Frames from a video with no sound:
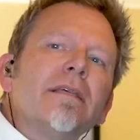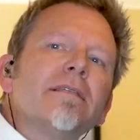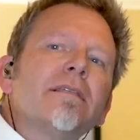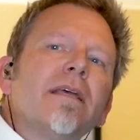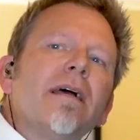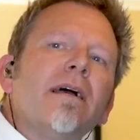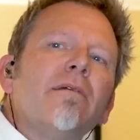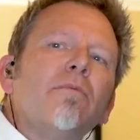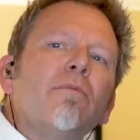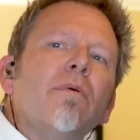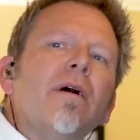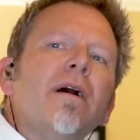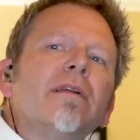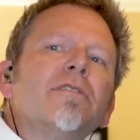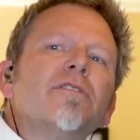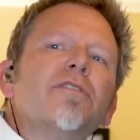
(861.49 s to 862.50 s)
And as
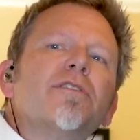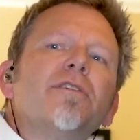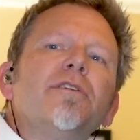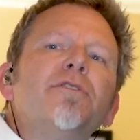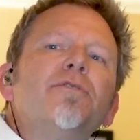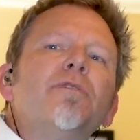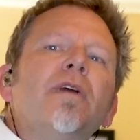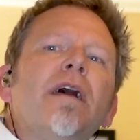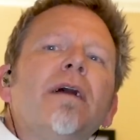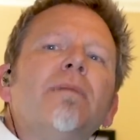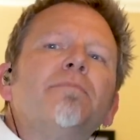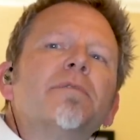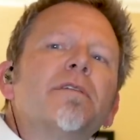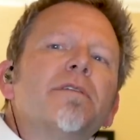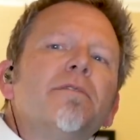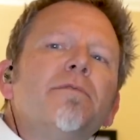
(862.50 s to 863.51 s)
I watch the
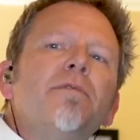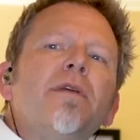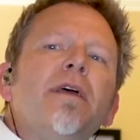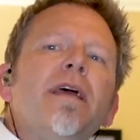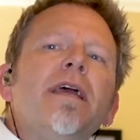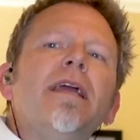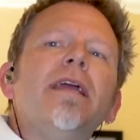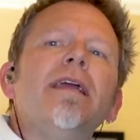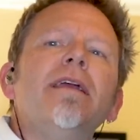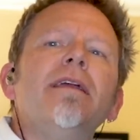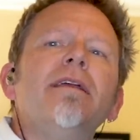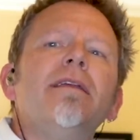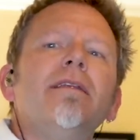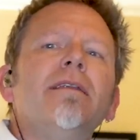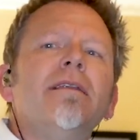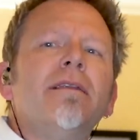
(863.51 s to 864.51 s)
drops of
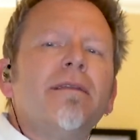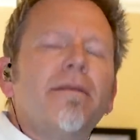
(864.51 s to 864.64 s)
rain